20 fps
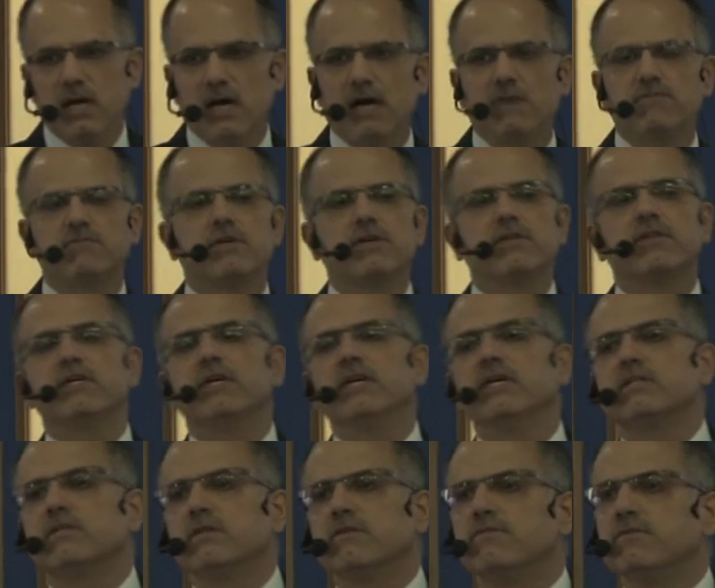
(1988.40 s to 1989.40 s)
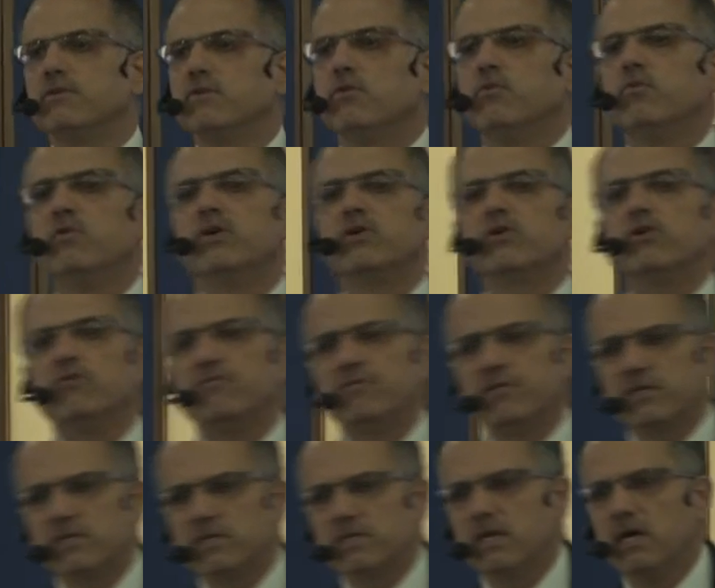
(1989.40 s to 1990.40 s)
after the interview were
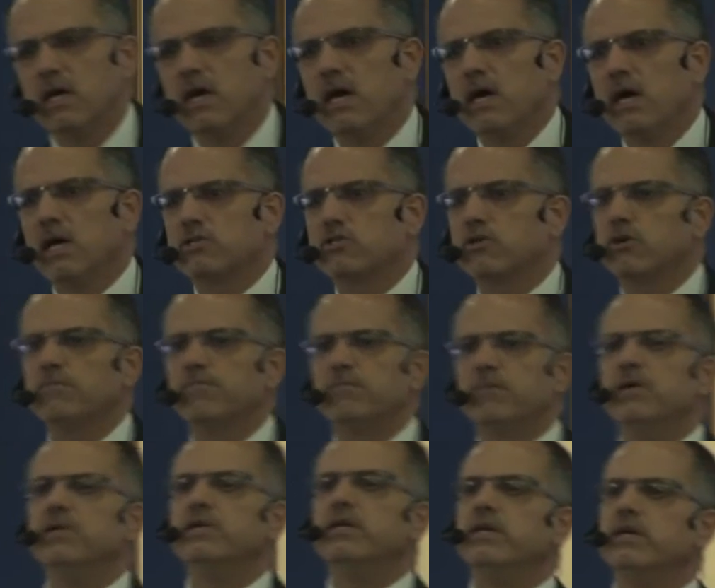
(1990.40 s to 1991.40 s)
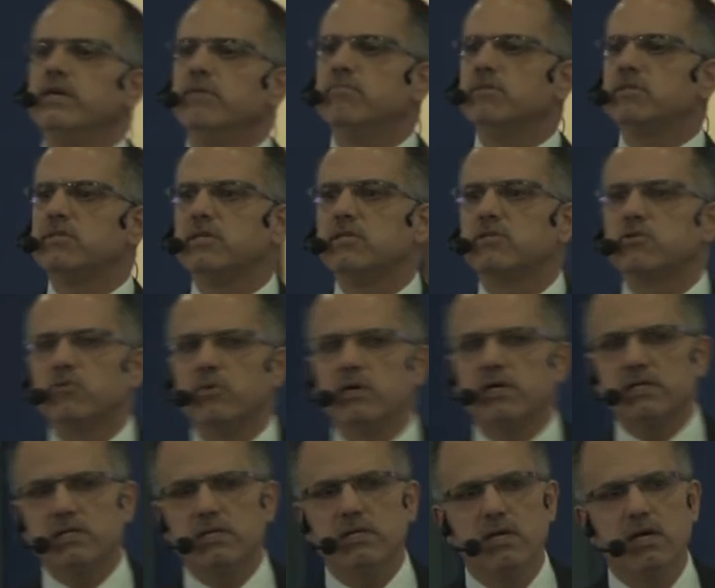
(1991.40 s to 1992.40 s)
offered a job in EMC
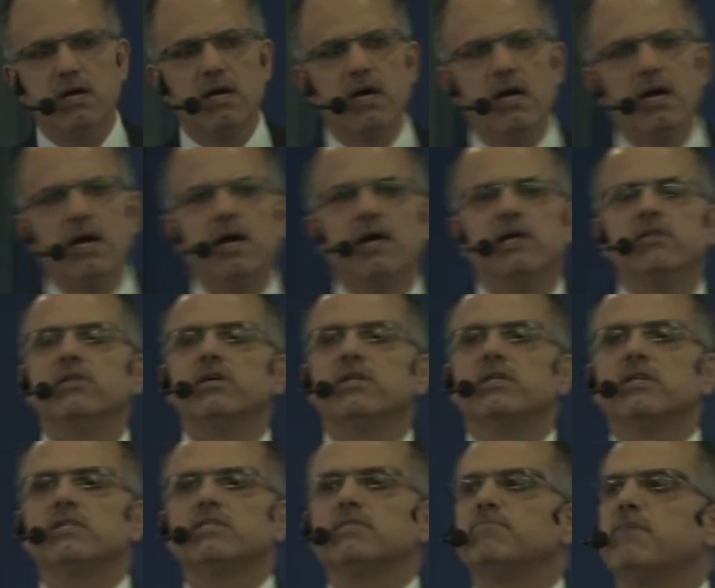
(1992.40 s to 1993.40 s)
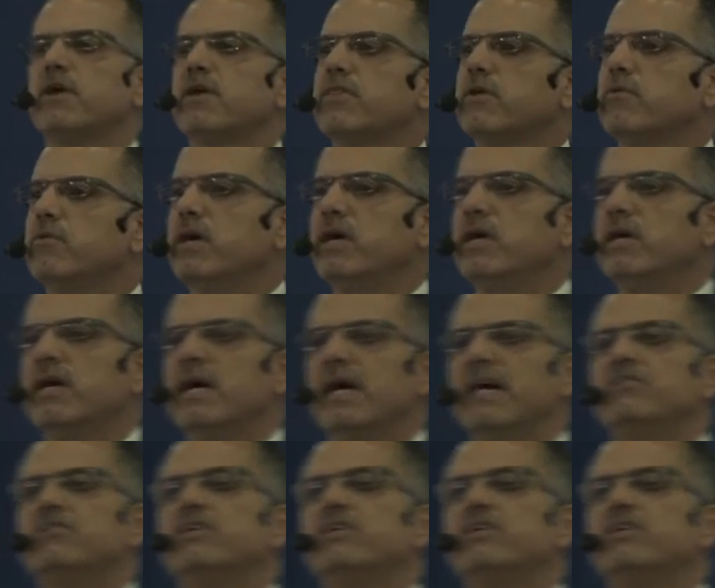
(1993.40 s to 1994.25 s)
squared, and it is, by the way, a